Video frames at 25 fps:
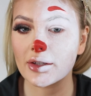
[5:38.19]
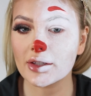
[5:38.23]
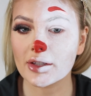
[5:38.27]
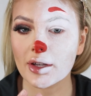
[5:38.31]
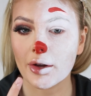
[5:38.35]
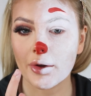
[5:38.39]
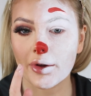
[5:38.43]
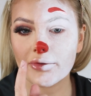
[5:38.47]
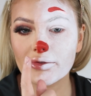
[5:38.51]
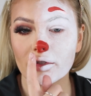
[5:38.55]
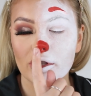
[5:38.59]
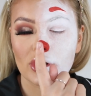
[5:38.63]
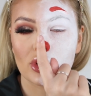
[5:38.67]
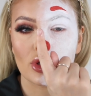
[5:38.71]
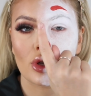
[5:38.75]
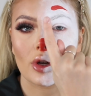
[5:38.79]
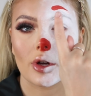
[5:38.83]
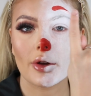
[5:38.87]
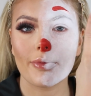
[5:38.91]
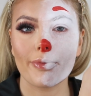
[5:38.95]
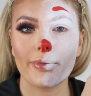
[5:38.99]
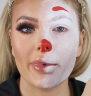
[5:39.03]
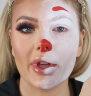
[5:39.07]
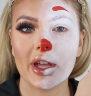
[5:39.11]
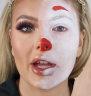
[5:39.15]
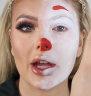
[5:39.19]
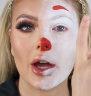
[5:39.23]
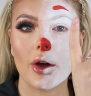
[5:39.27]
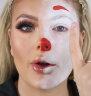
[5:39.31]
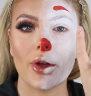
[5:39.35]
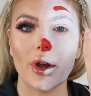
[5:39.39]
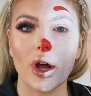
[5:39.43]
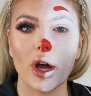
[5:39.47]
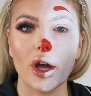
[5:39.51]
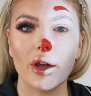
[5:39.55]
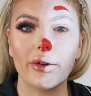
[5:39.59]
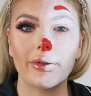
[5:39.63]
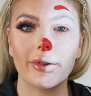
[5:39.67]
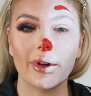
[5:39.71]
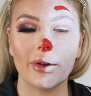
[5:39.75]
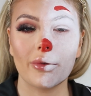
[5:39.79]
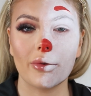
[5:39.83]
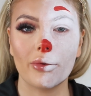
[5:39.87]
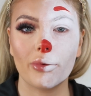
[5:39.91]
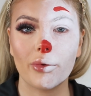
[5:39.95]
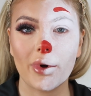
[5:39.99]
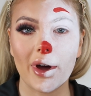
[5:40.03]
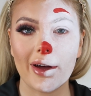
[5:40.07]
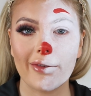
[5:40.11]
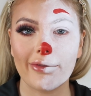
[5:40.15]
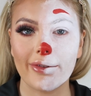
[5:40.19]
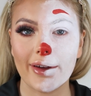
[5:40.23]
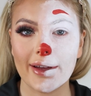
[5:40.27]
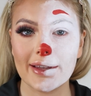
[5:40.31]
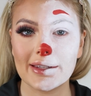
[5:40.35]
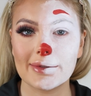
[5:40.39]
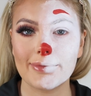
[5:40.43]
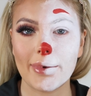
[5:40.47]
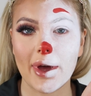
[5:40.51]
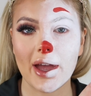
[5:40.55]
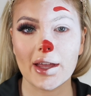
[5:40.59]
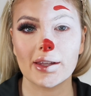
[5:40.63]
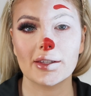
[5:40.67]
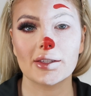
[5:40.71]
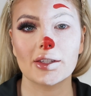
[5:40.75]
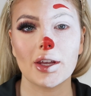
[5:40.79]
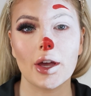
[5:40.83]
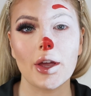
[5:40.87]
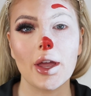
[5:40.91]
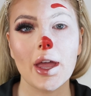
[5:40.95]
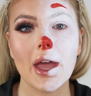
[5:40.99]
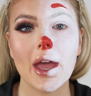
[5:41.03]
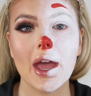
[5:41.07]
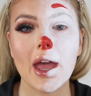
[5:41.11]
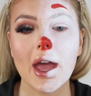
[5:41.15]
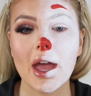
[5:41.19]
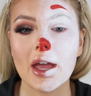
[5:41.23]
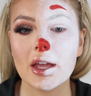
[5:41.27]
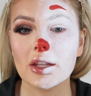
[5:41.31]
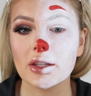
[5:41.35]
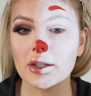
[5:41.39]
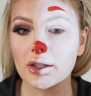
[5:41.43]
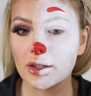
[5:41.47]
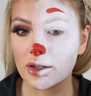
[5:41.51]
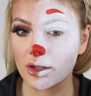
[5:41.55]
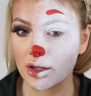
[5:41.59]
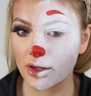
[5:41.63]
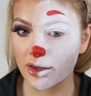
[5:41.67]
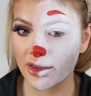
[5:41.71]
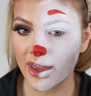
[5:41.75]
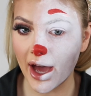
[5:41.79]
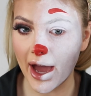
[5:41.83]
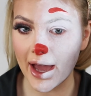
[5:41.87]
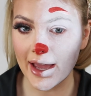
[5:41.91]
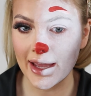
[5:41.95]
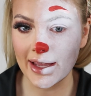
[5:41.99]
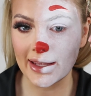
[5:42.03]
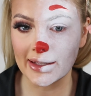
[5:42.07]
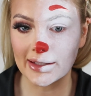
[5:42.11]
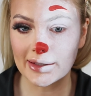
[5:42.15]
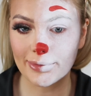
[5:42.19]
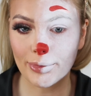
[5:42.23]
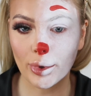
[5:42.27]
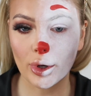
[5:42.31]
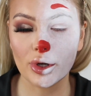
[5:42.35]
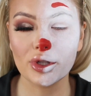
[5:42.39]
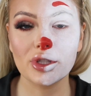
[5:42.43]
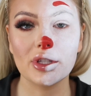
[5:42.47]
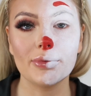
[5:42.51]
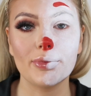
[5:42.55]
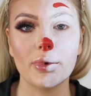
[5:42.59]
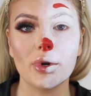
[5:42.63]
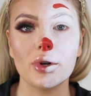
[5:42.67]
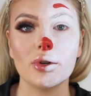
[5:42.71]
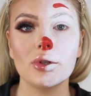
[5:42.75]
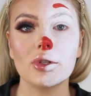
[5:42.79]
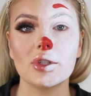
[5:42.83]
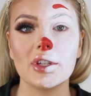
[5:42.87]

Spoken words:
So I've just been going over it with white face paint, so that is possible.